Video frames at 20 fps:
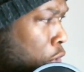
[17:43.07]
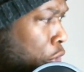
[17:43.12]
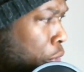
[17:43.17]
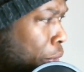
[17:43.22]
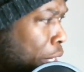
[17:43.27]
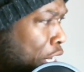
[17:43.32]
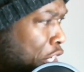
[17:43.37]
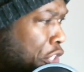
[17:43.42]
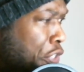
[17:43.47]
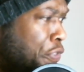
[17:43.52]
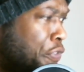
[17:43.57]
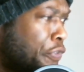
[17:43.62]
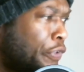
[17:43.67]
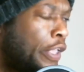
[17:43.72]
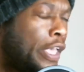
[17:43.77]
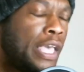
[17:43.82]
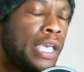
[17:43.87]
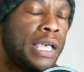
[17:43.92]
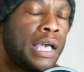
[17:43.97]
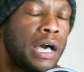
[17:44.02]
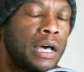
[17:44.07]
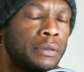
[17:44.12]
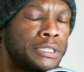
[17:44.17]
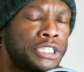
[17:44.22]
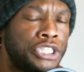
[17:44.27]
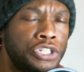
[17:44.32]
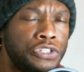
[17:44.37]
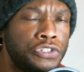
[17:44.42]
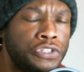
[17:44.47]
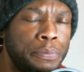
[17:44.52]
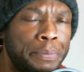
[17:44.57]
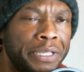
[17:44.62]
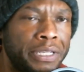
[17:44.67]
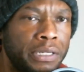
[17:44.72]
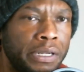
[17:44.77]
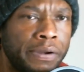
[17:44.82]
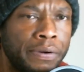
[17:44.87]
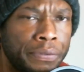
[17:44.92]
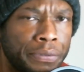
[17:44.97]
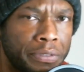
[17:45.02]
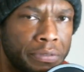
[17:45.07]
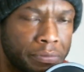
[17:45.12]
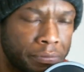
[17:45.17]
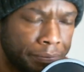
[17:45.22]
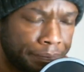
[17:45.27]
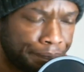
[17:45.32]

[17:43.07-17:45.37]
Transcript: donations. Just to be clear on this,